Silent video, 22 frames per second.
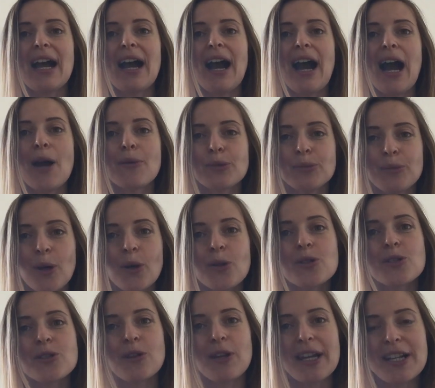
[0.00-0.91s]
I would be
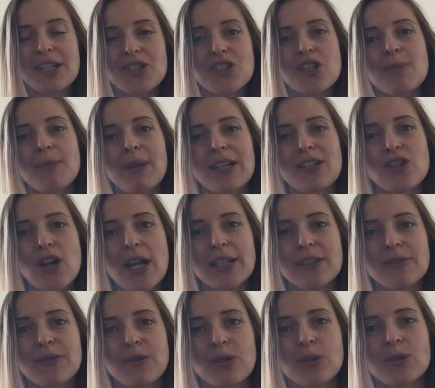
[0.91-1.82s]
also extremely
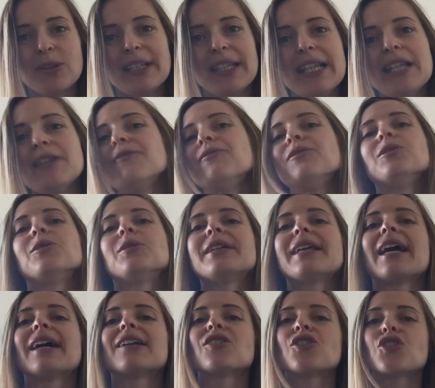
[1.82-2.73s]
grateful if you
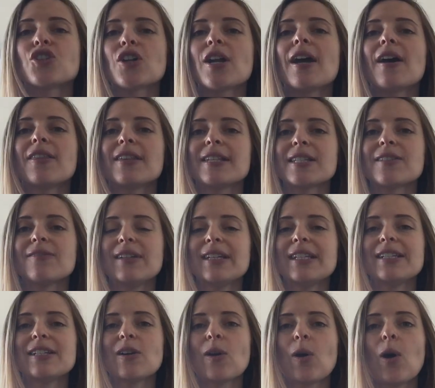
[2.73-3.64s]
can share this
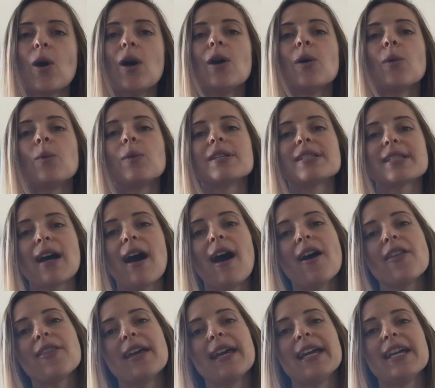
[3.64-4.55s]
video with
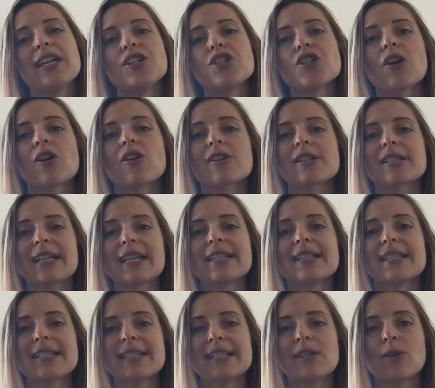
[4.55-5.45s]
other HRs and
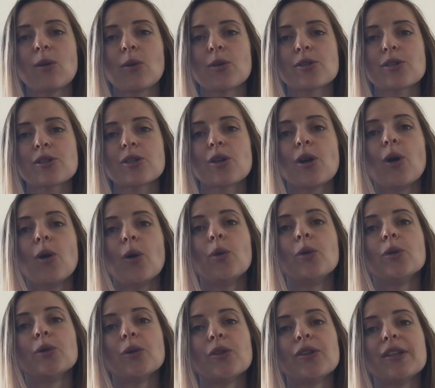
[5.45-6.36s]
CEOs who
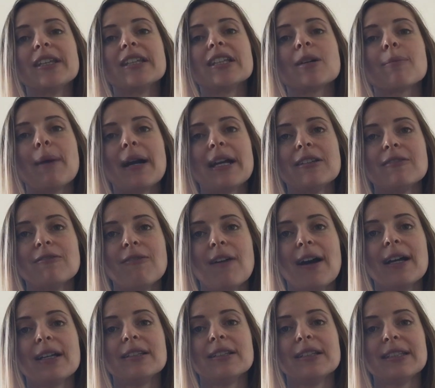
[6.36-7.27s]
you think might
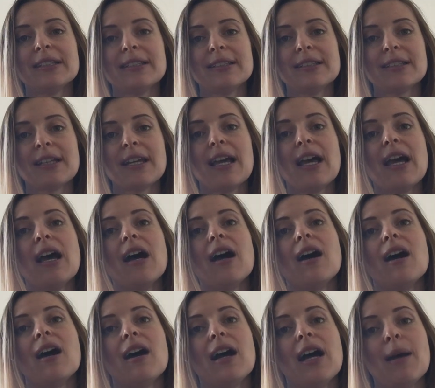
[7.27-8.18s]
find it
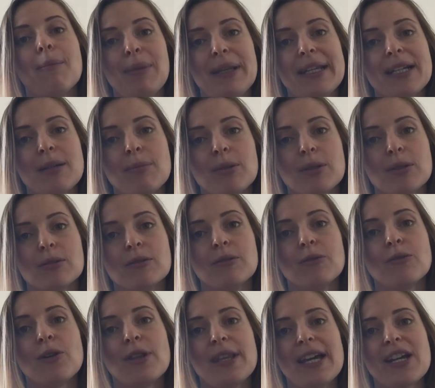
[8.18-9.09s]
applicable
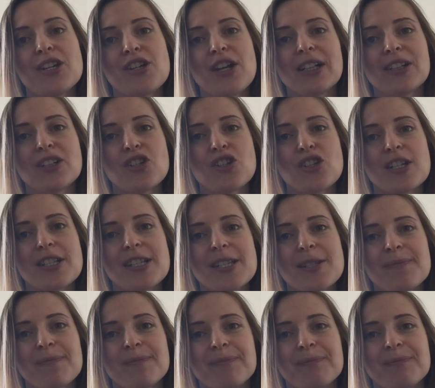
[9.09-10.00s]
for their challenges.